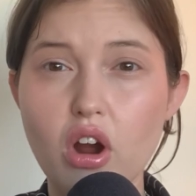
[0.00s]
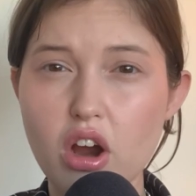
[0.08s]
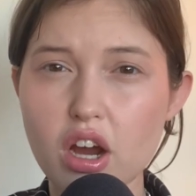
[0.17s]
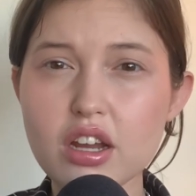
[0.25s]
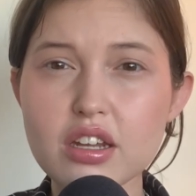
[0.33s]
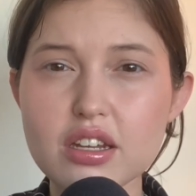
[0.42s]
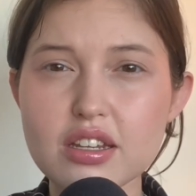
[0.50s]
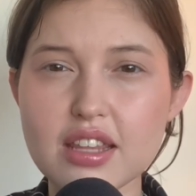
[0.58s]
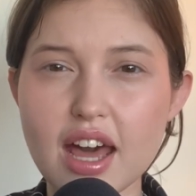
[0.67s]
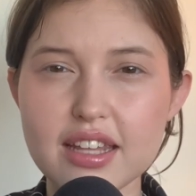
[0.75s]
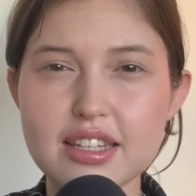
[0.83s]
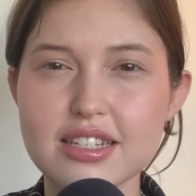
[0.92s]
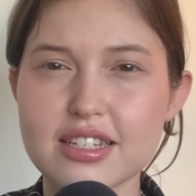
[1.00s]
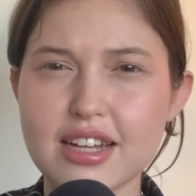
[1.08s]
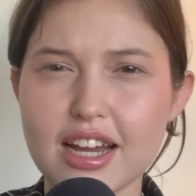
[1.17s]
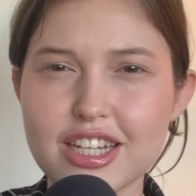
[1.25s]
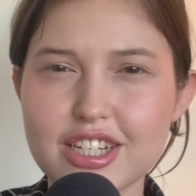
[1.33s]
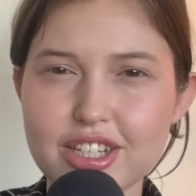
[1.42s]
art that doesn't
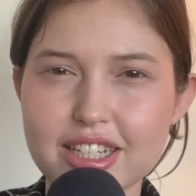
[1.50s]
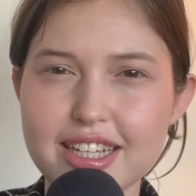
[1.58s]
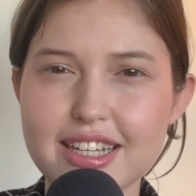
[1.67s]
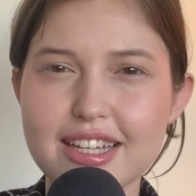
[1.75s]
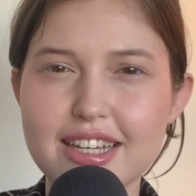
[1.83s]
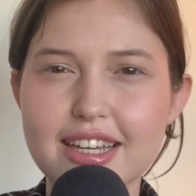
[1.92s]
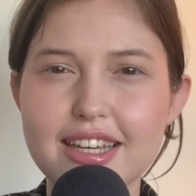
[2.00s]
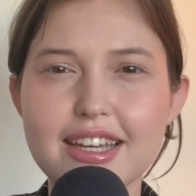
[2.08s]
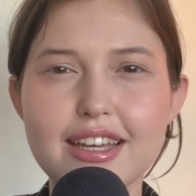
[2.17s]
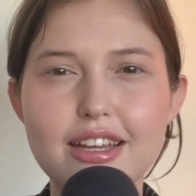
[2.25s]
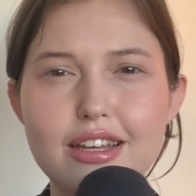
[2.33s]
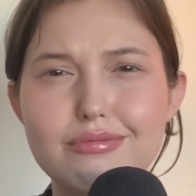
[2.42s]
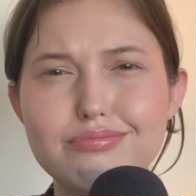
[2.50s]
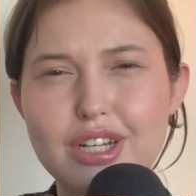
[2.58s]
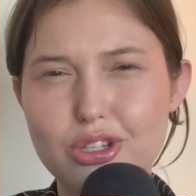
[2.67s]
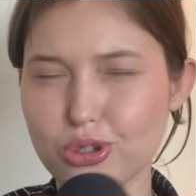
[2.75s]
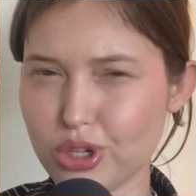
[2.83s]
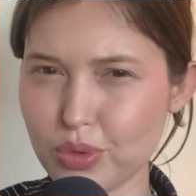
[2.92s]
actually
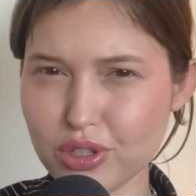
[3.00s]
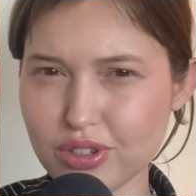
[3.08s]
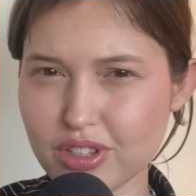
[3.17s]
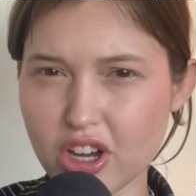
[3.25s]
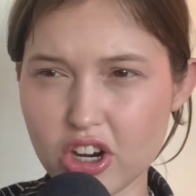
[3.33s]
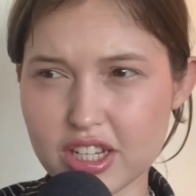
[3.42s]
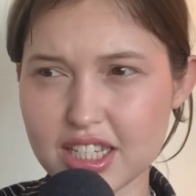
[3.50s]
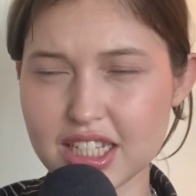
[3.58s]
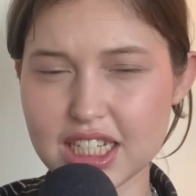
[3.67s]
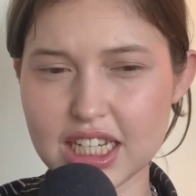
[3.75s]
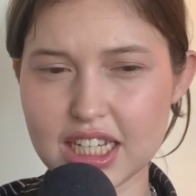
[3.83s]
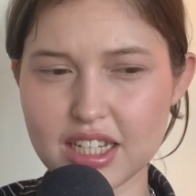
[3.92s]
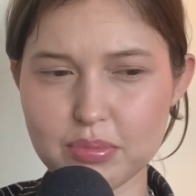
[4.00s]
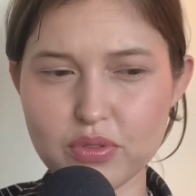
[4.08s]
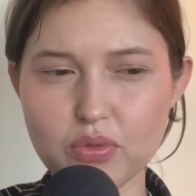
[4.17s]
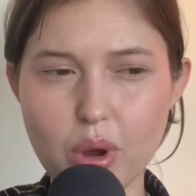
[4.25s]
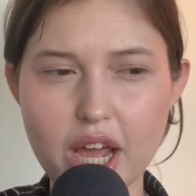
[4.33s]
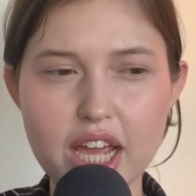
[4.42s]
contribute to the art scene in any type of
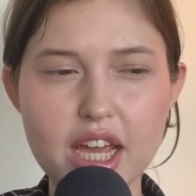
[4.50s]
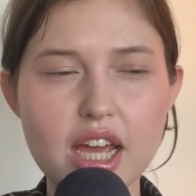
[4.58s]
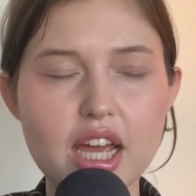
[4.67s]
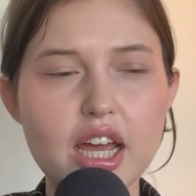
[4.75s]
way.